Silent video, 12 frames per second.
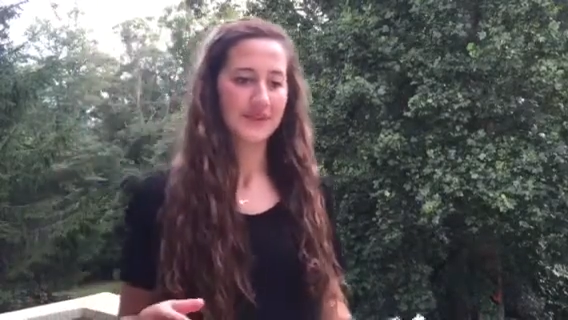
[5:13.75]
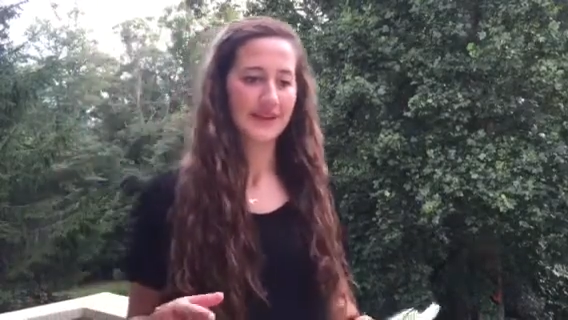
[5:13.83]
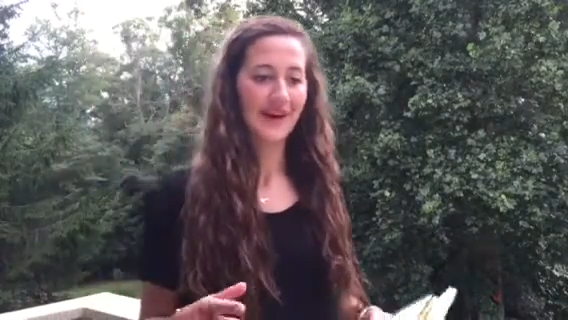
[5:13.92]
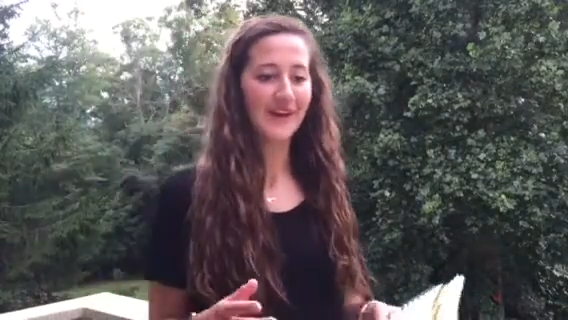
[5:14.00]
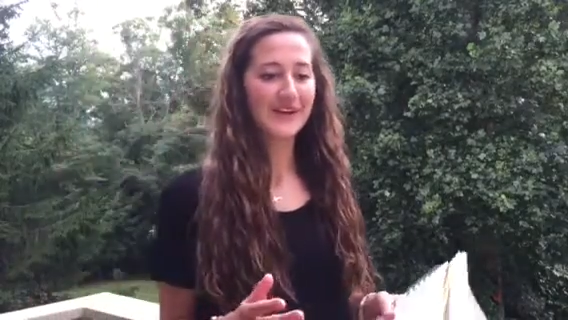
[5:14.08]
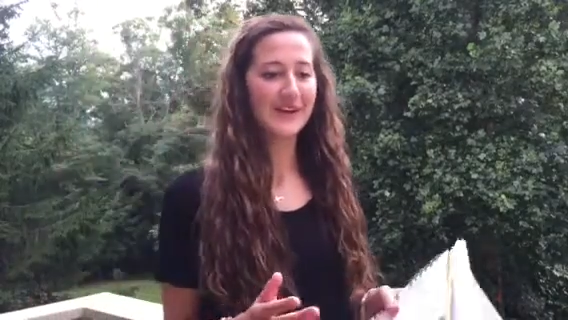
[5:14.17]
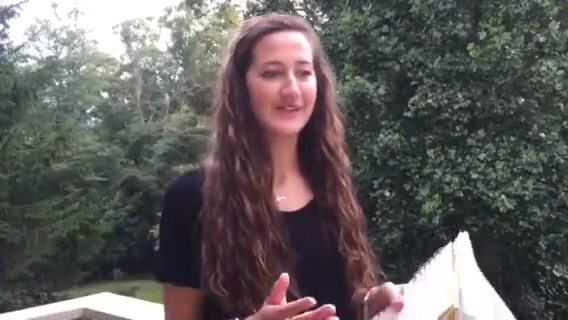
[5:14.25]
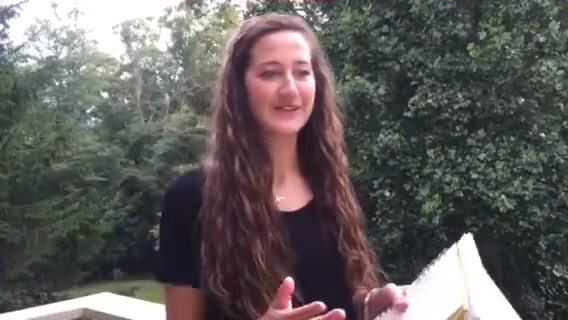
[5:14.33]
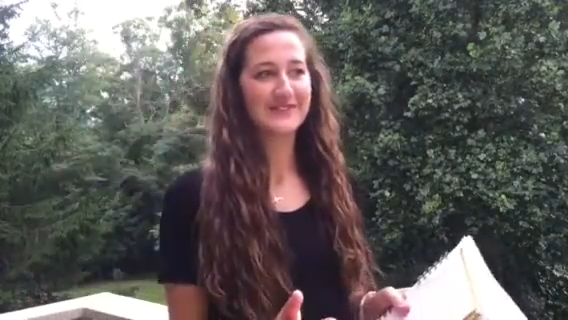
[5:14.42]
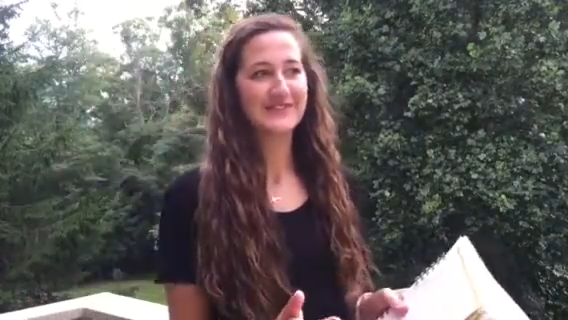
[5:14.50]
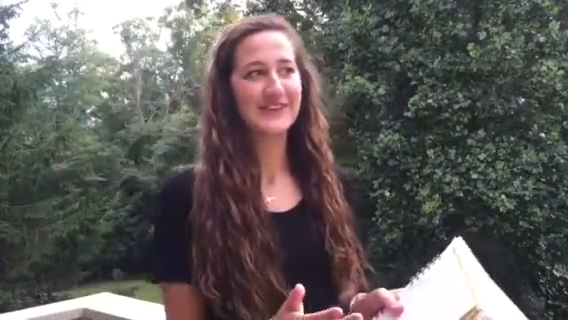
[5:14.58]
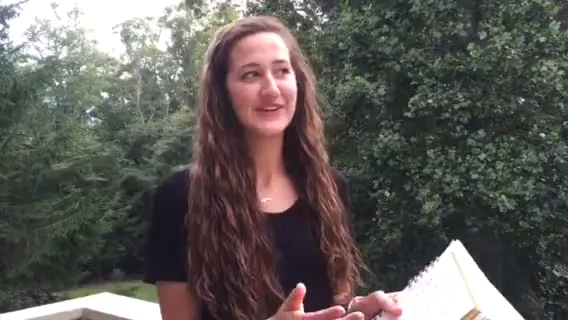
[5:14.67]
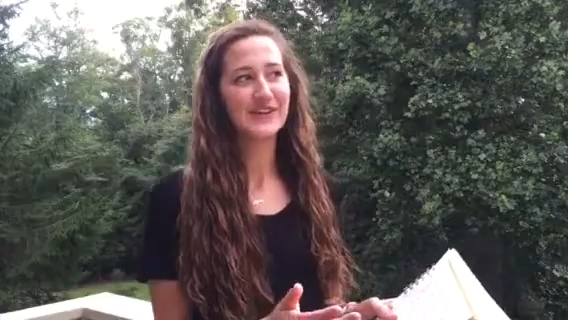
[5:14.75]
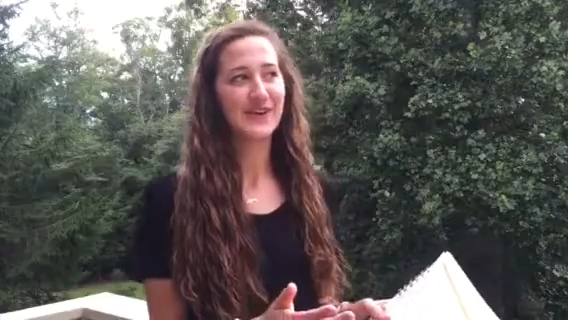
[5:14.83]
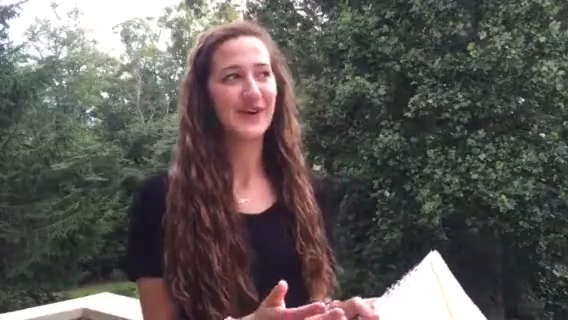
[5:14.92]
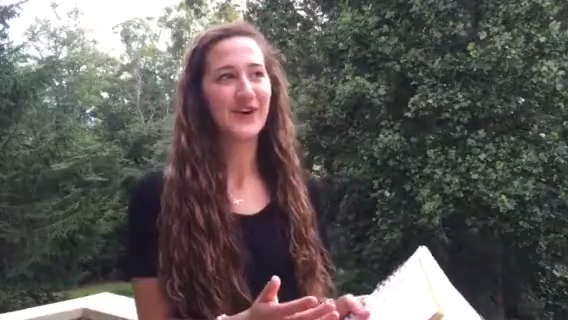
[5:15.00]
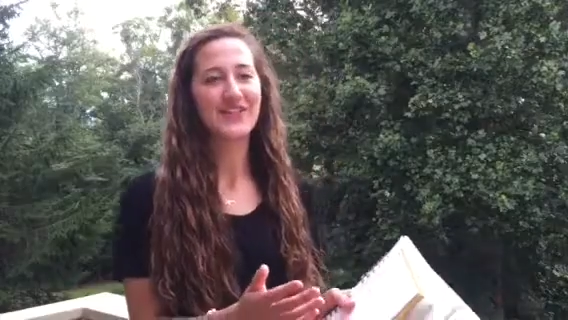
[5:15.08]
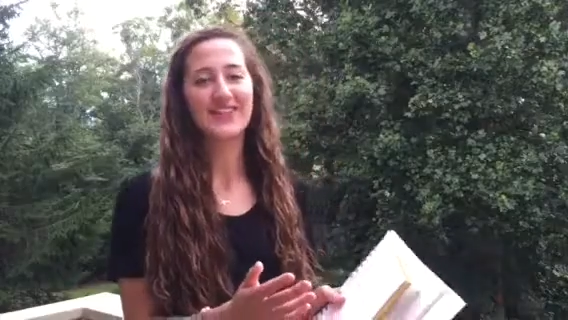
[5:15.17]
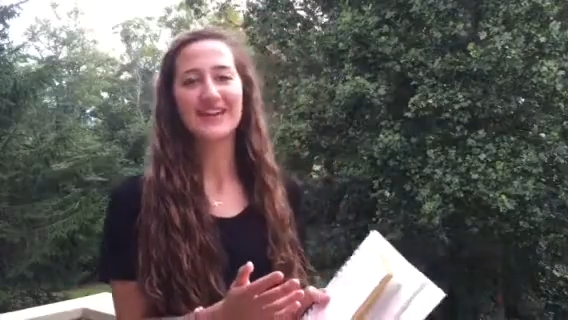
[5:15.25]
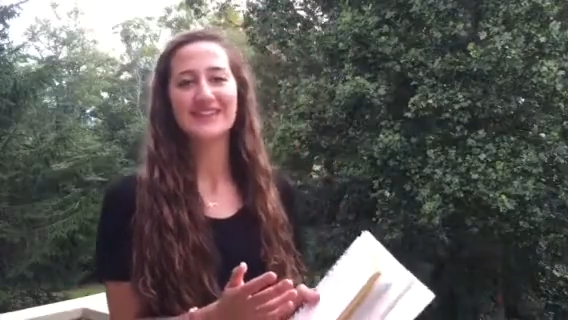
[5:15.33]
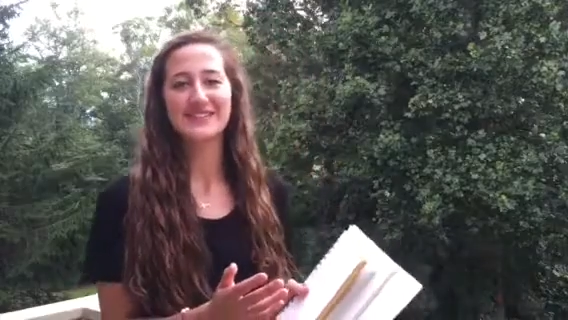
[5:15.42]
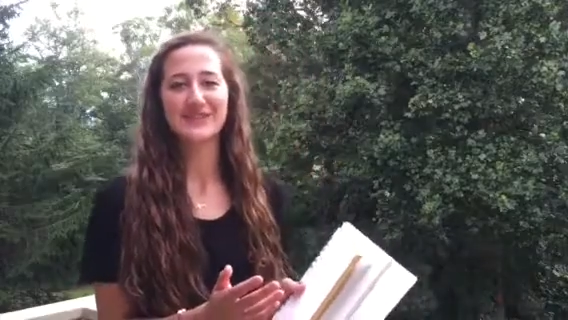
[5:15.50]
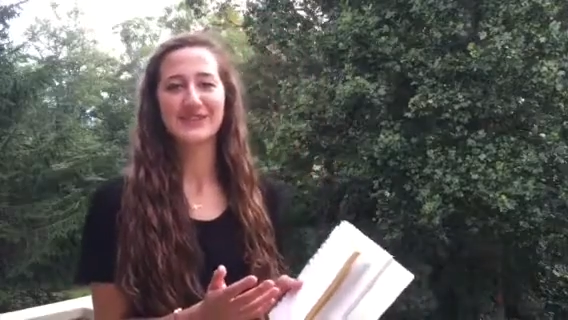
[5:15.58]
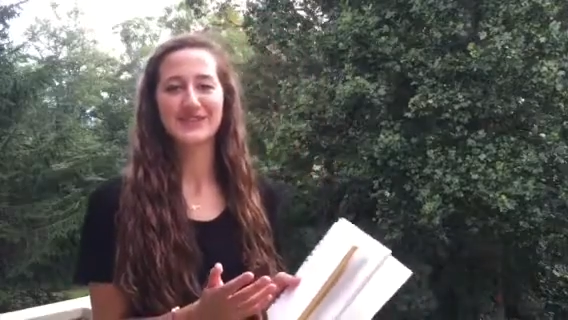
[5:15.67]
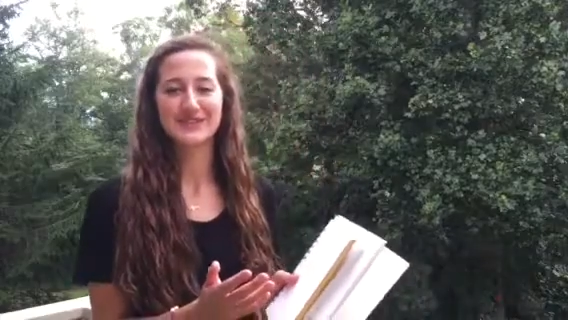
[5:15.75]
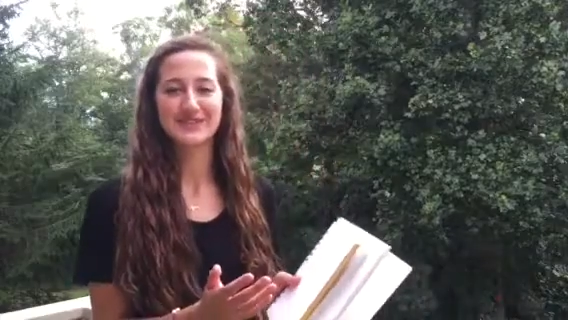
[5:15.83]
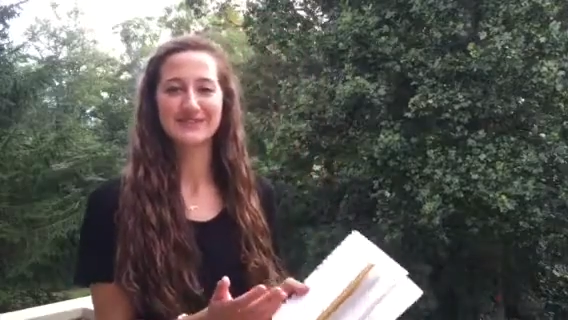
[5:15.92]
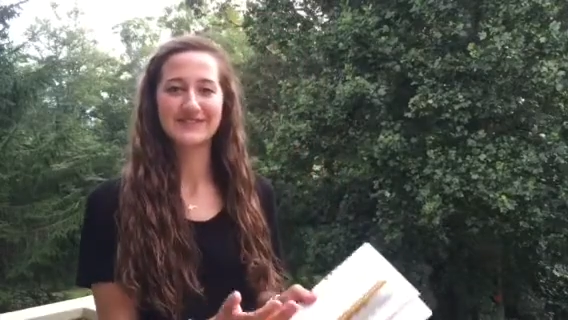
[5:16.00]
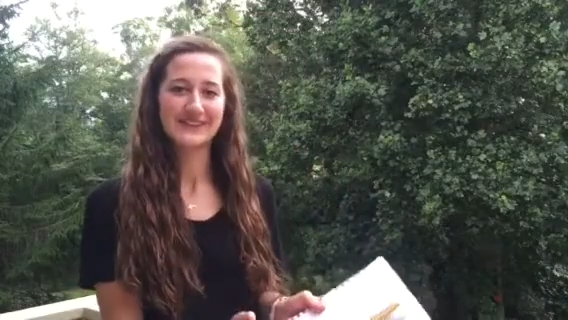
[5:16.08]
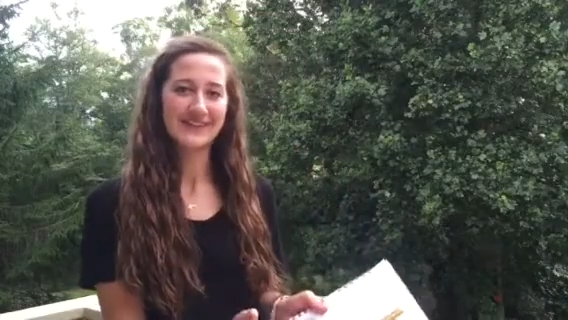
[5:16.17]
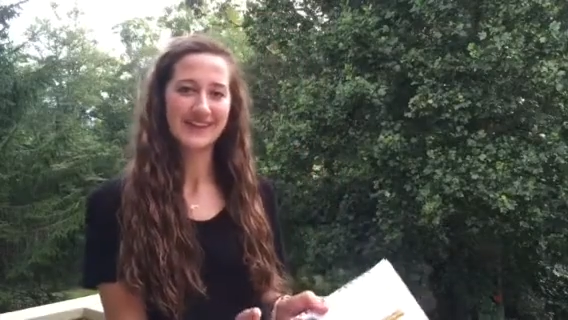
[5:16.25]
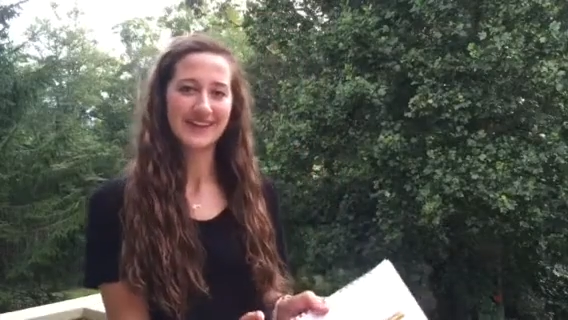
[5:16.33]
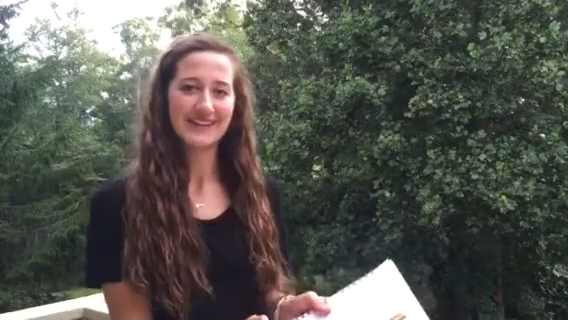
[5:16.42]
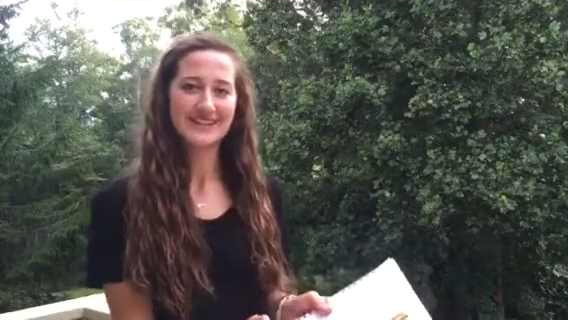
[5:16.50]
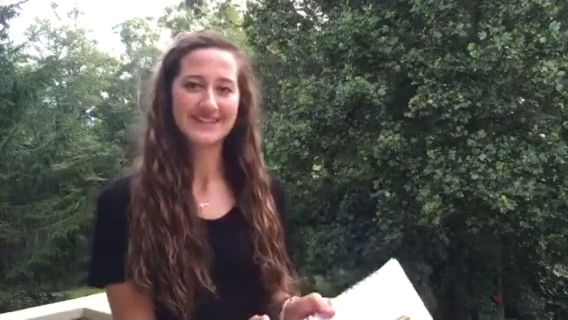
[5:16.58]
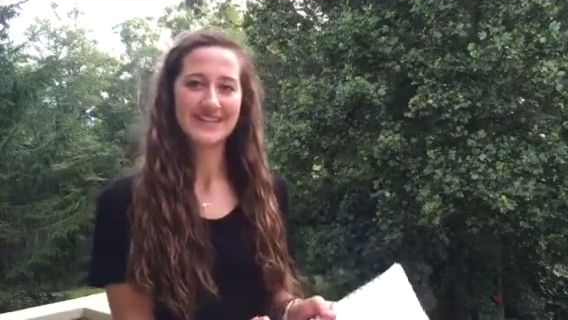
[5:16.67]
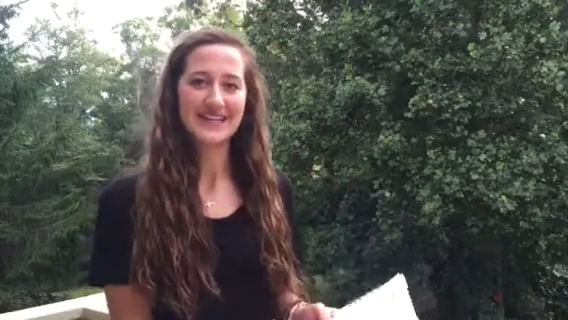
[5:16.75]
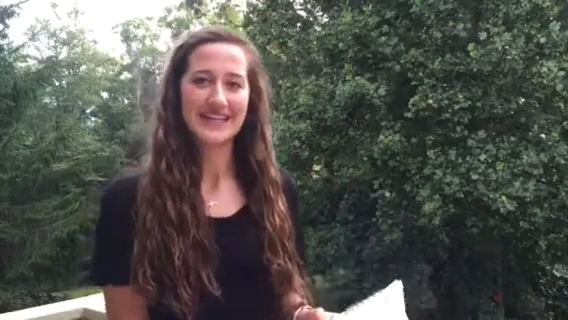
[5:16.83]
God can reveal all the things He wants to reveal to us.